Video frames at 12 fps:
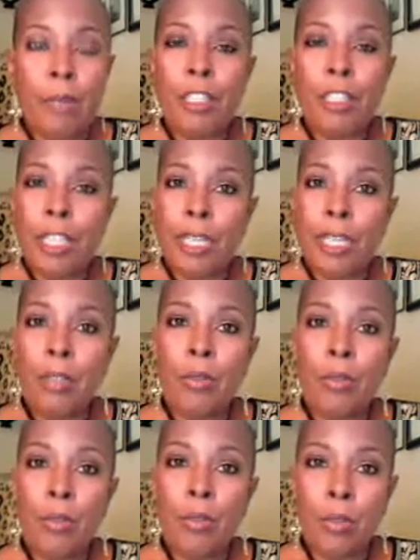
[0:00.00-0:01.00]

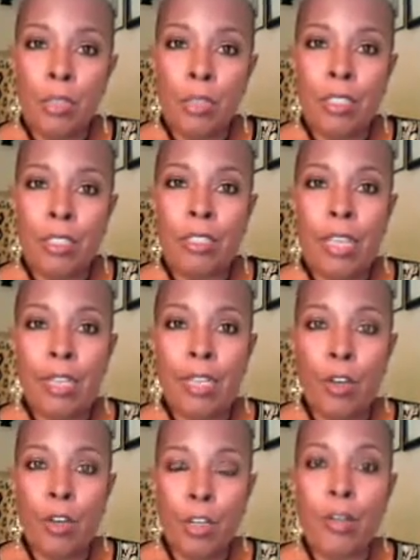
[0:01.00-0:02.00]
imaging sources
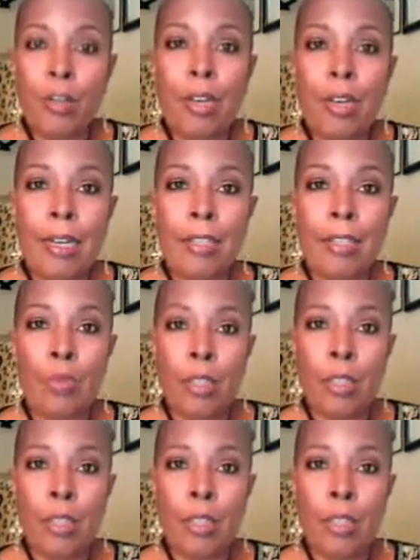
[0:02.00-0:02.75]
that are utilized